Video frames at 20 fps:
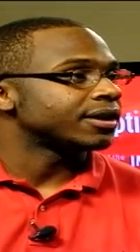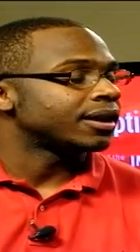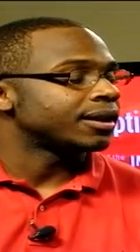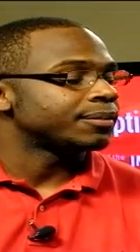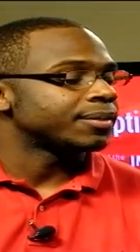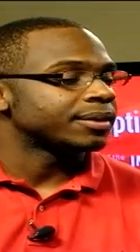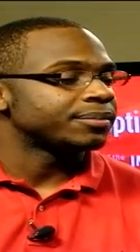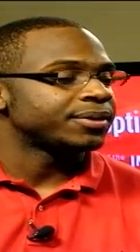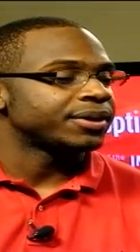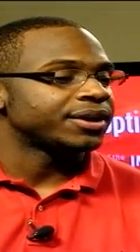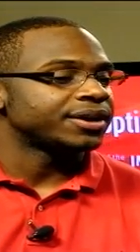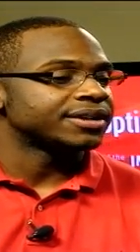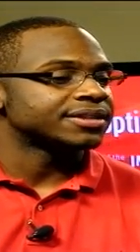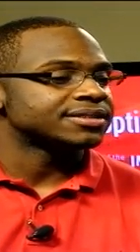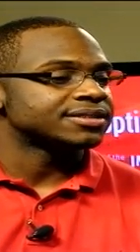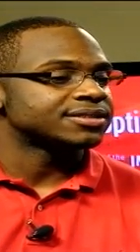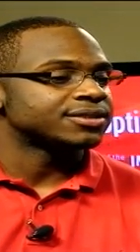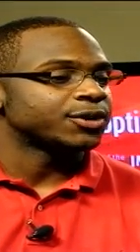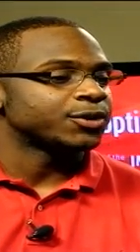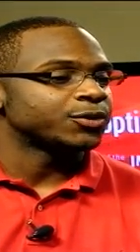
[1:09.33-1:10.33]
My
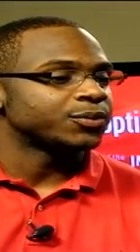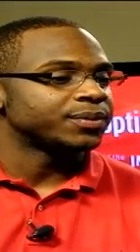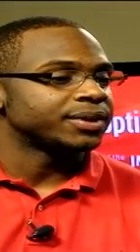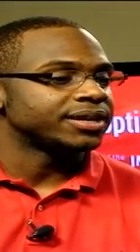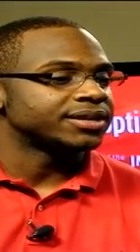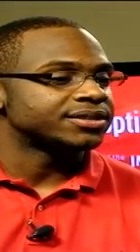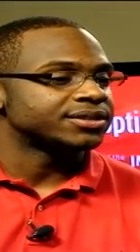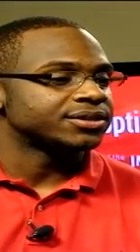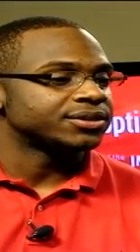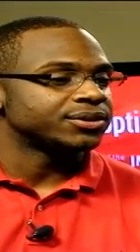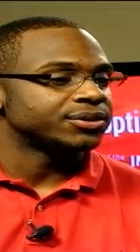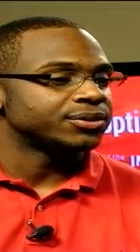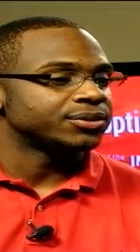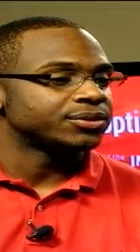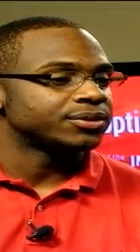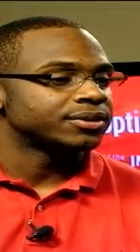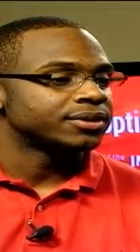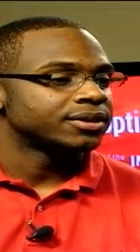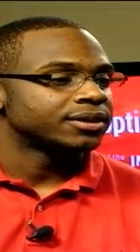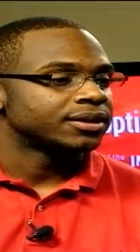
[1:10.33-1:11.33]
parents told me to
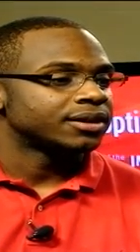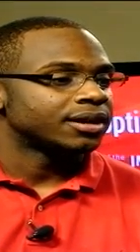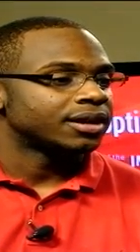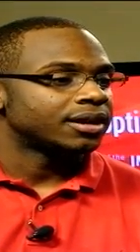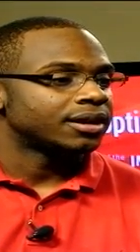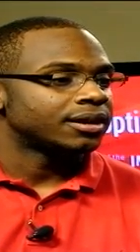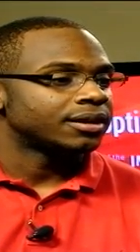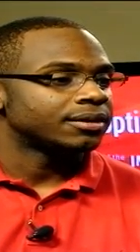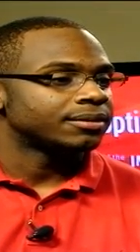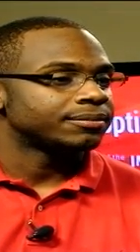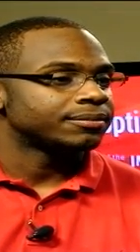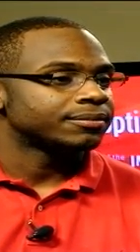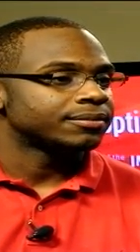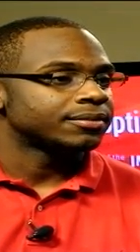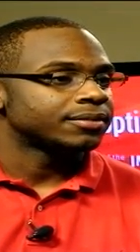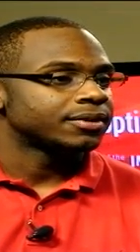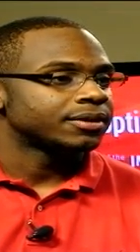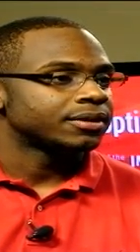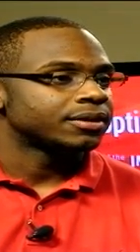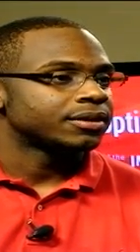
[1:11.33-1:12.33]

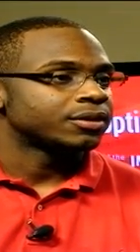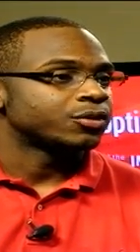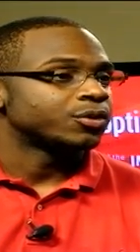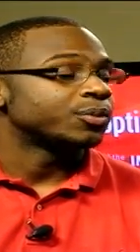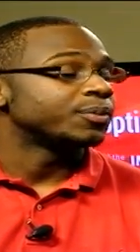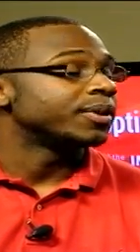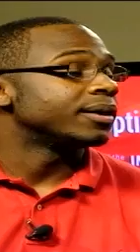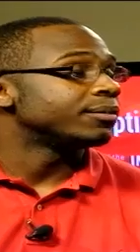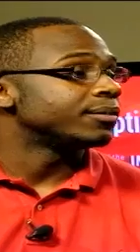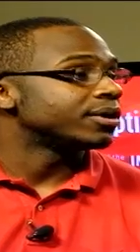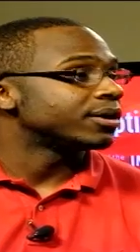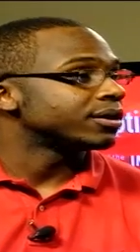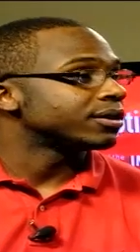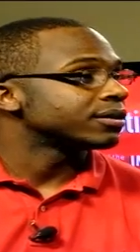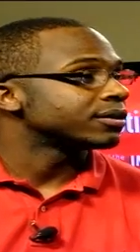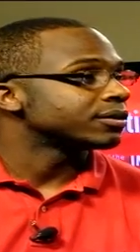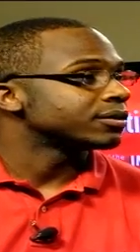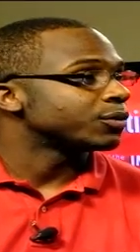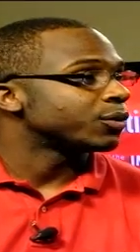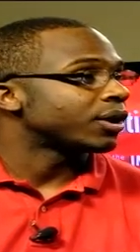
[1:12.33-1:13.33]

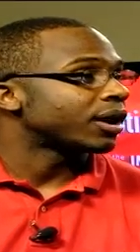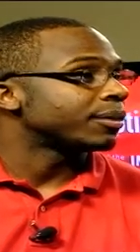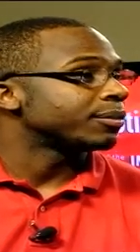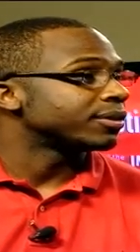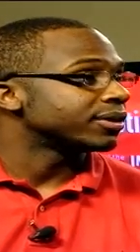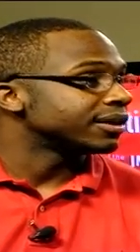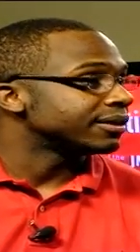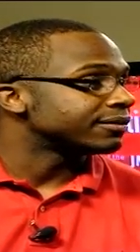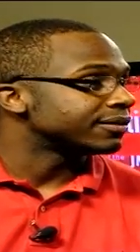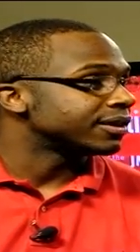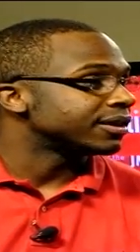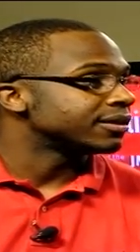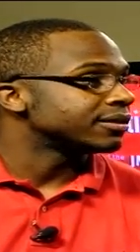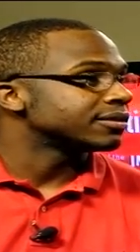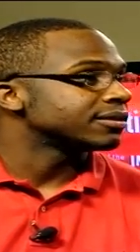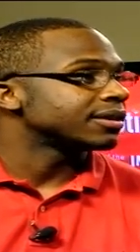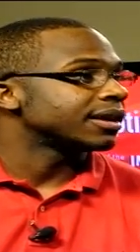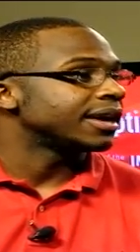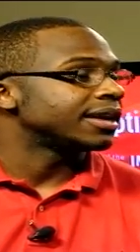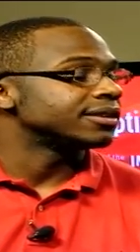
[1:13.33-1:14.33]
remember what I believe in
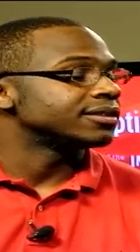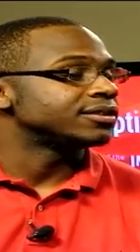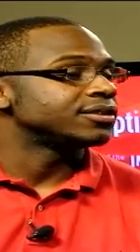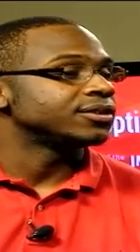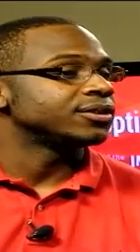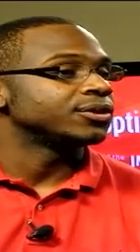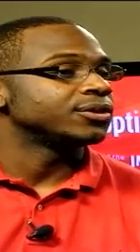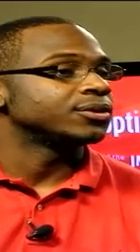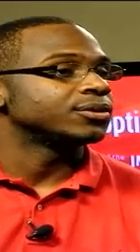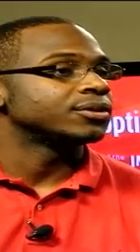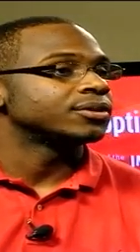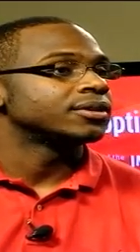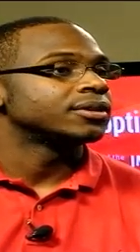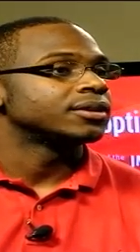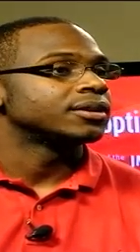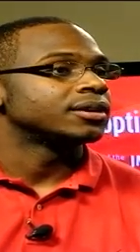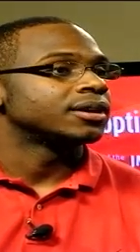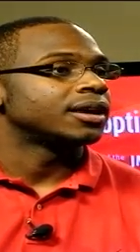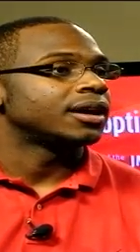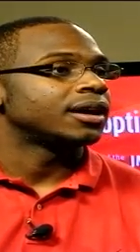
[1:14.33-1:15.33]
and to
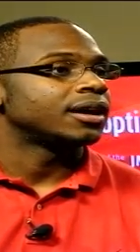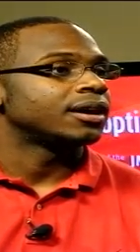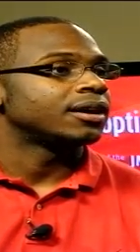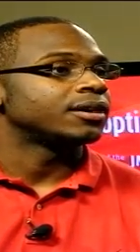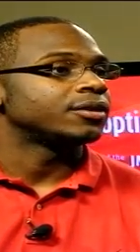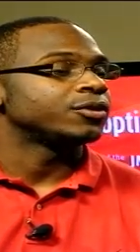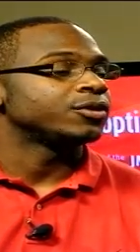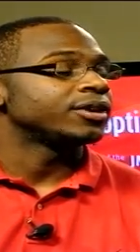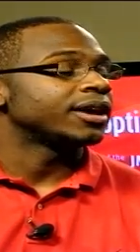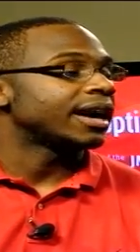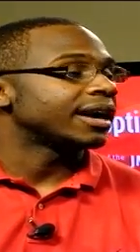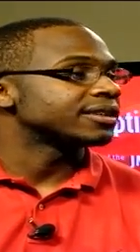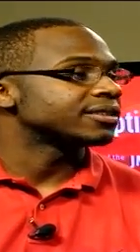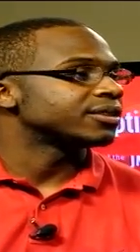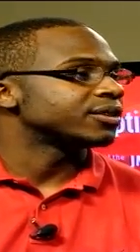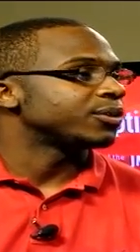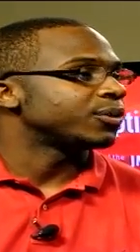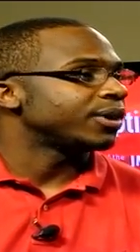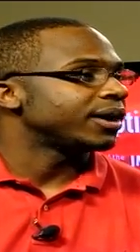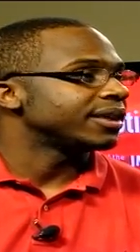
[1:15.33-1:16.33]
react
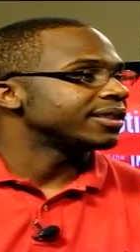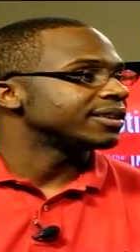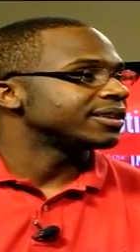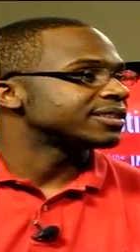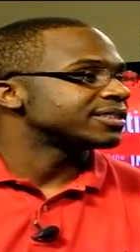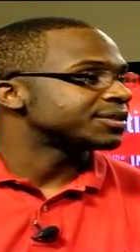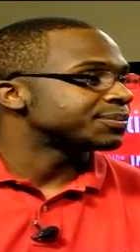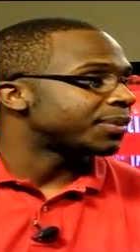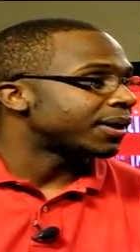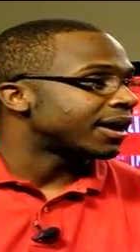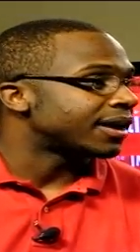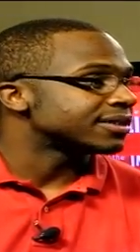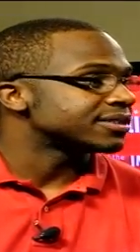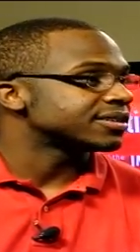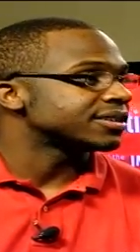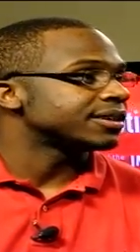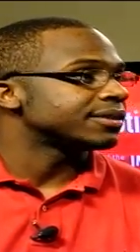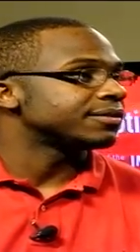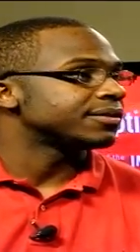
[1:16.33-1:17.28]
in a way that's positive